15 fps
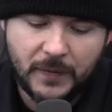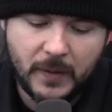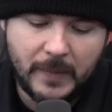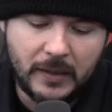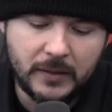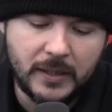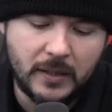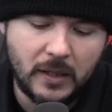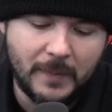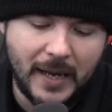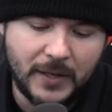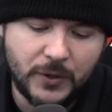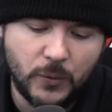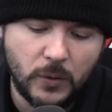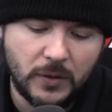The militant
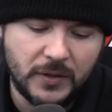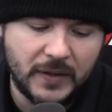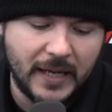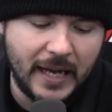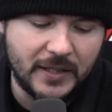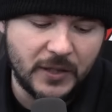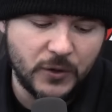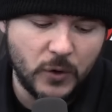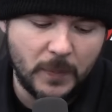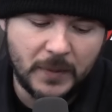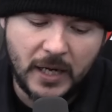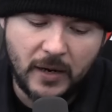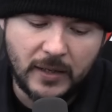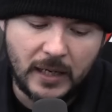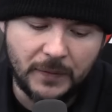Hamas rulers of the Gaza Strip
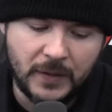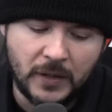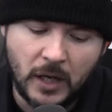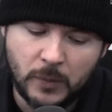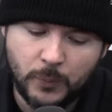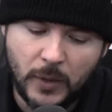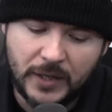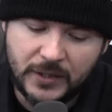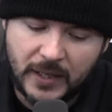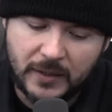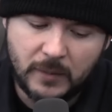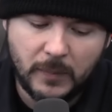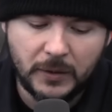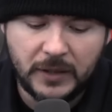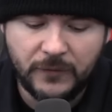carried out an
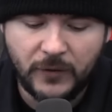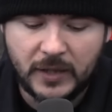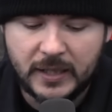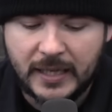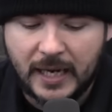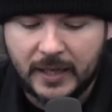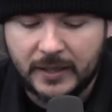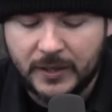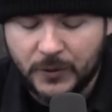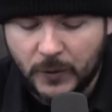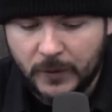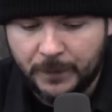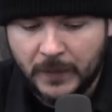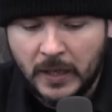unprecedented multi front attack on Israel.